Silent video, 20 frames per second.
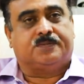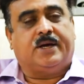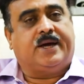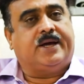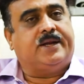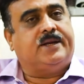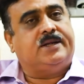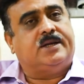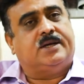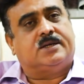
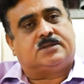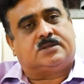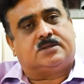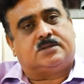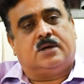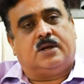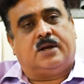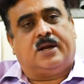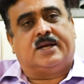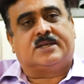And
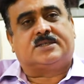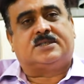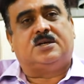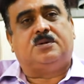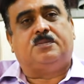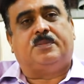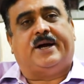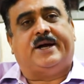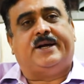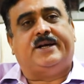yes,
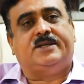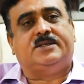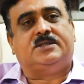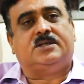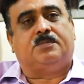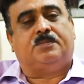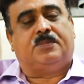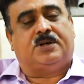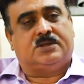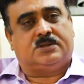relaxing mind is
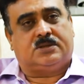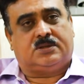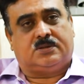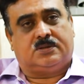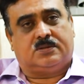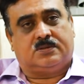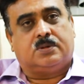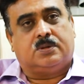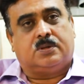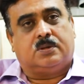a must,
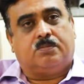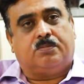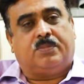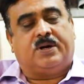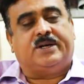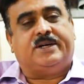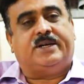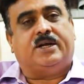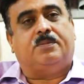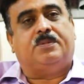
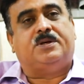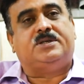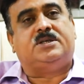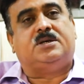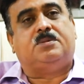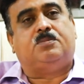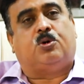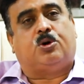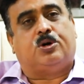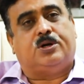but
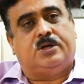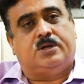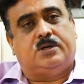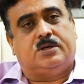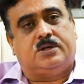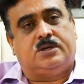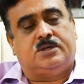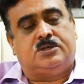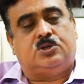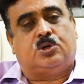damaging
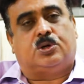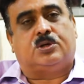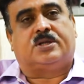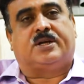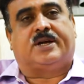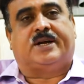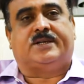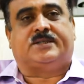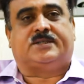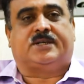body is not
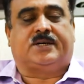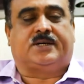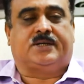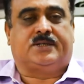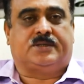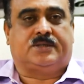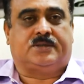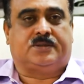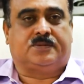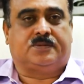the right
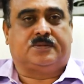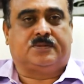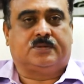strategy.